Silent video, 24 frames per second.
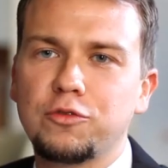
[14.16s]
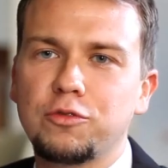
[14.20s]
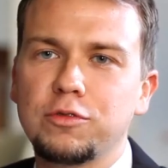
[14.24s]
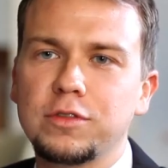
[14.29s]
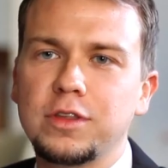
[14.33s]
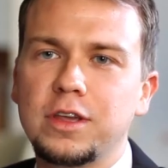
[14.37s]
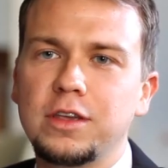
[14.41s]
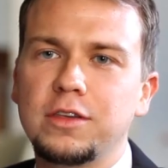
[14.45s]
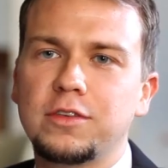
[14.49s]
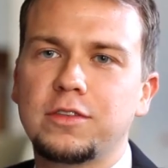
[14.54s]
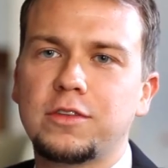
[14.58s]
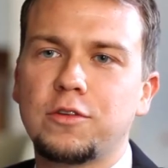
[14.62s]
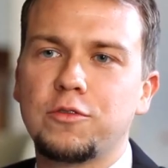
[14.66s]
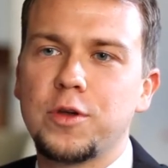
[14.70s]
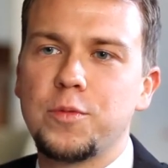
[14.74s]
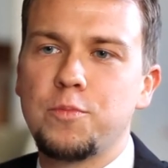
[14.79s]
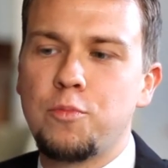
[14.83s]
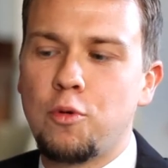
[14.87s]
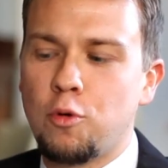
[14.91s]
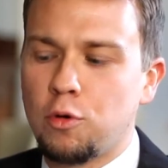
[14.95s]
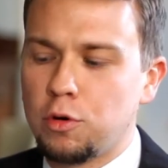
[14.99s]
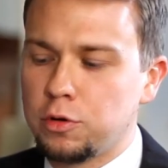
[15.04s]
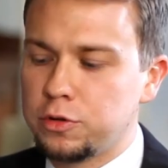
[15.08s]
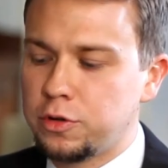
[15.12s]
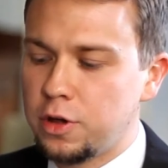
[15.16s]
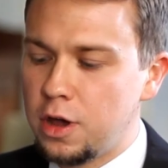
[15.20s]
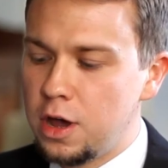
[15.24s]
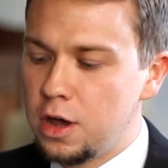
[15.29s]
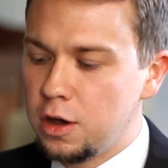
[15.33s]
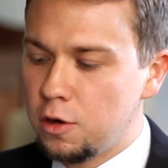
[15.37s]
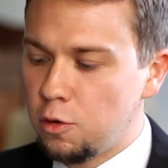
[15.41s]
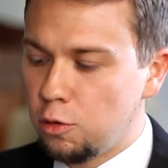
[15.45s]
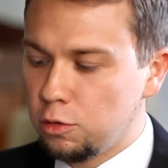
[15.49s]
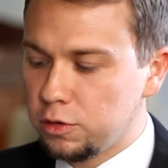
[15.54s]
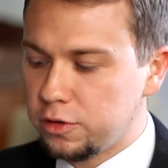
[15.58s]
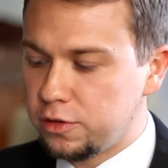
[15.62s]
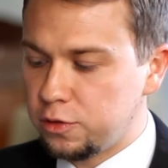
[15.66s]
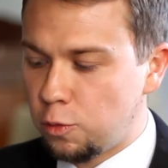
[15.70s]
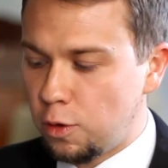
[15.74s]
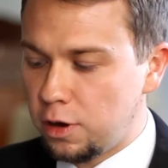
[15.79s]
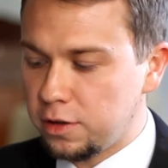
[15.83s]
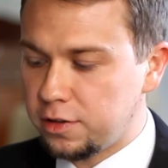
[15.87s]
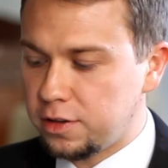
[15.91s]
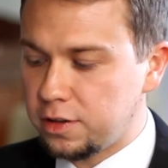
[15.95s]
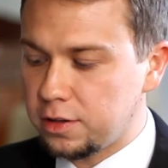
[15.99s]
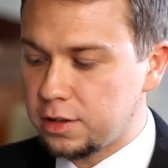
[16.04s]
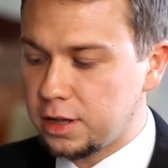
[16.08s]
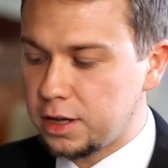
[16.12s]
released a report called
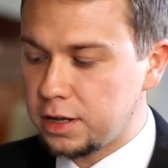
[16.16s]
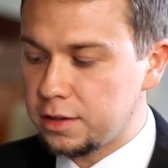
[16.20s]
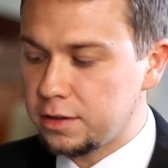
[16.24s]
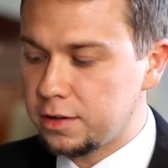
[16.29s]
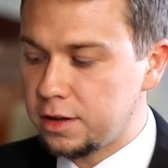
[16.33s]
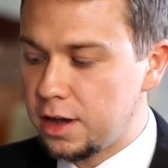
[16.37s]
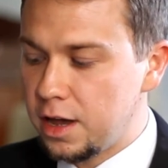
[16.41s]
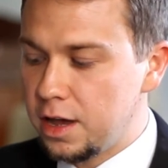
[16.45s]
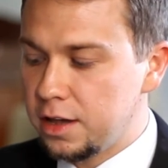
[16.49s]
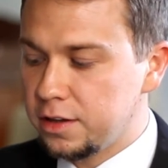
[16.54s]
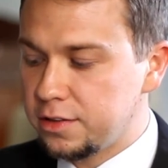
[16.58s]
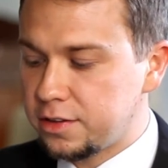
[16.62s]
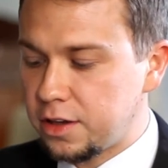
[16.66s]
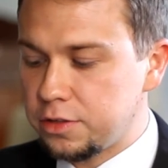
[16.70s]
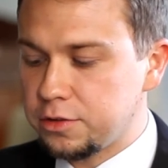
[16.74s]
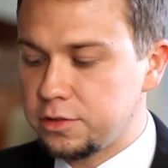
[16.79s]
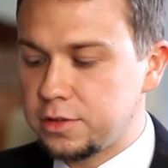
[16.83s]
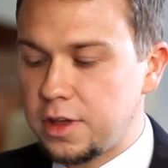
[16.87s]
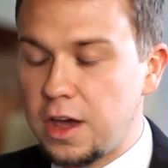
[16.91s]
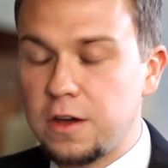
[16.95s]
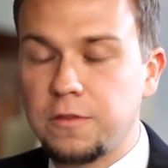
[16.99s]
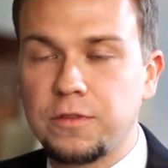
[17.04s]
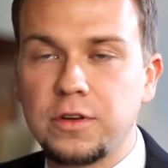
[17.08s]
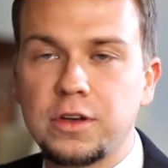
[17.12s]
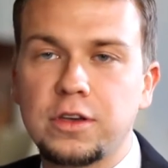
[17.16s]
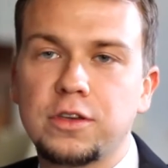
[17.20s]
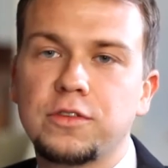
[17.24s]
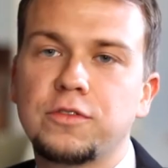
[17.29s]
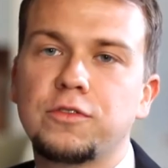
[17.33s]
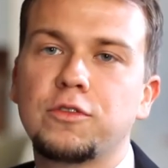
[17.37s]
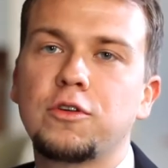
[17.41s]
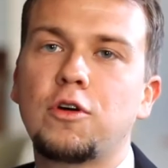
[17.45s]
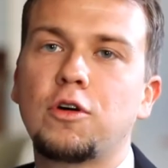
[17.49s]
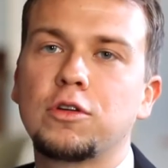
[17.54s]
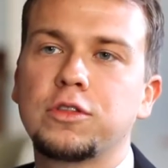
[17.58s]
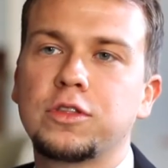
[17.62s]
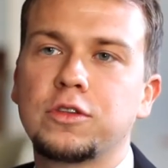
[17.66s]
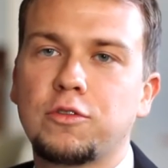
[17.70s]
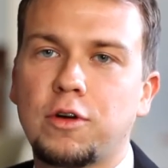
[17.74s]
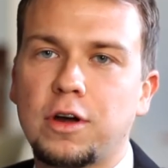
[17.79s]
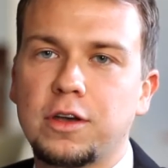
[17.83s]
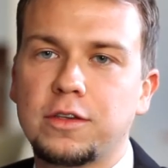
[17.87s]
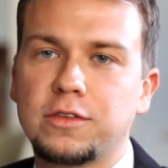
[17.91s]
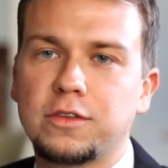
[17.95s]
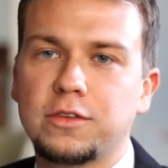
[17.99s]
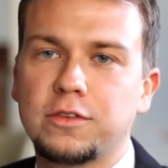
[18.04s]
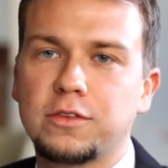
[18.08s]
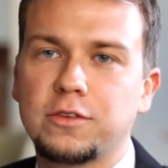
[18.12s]
Swaziland, Southern Africa's Forgotten
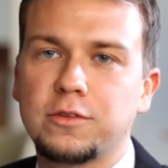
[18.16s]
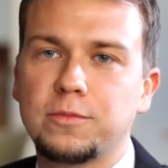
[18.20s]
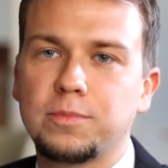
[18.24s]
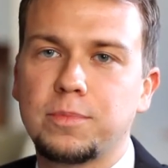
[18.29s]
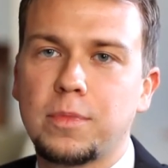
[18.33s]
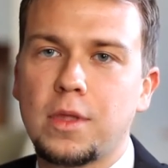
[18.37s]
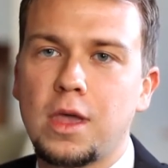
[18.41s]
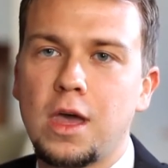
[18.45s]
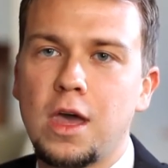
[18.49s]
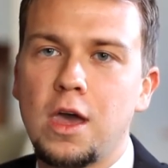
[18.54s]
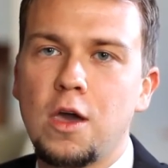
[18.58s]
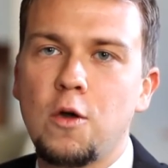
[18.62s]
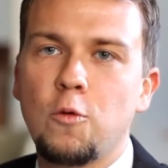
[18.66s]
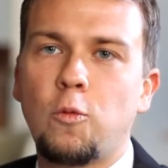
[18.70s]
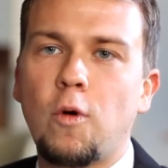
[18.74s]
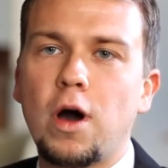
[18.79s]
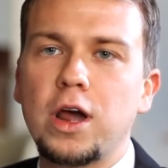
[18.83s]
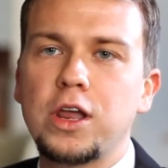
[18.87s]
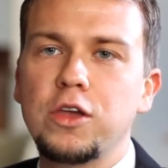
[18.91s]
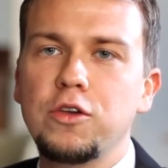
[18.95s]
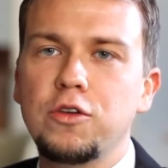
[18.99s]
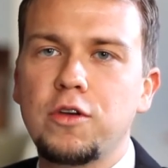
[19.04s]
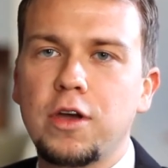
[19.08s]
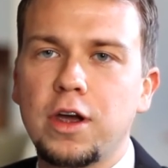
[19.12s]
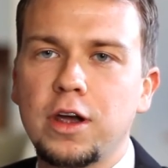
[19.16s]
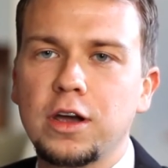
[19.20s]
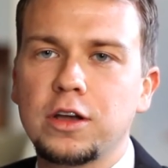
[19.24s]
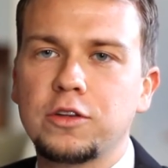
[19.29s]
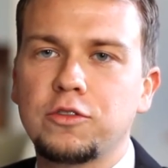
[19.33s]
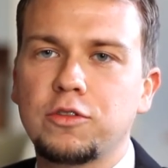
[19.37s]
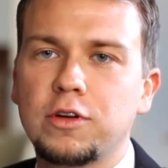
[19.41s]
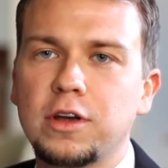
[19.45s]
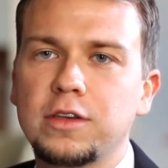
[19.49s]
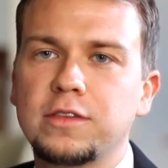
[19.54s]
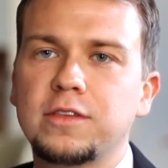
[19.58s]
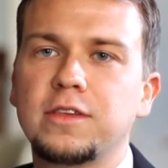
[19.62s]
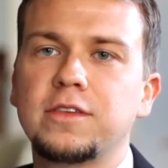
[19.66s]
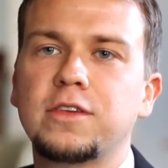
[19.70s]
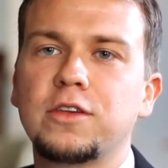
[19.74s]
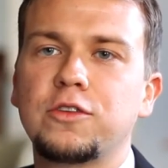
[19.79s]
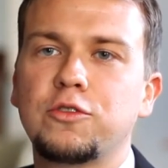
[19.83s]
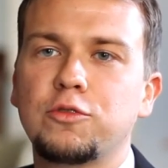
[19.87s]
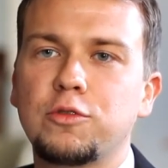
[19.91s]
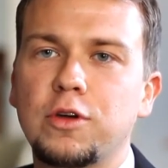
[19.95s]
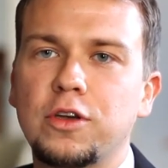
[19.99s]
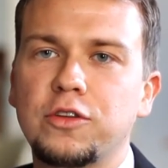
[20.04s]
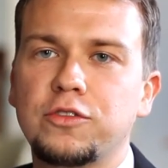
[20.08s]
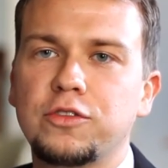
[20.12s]
Crisis. Why do you characterize the
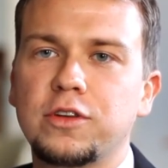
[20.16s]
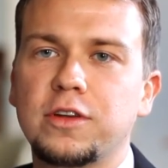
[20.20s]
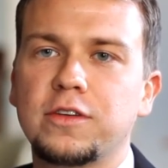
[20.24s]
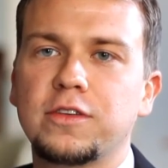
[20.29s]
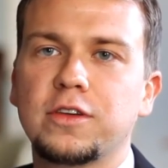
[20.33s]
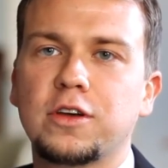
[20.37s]
situation as a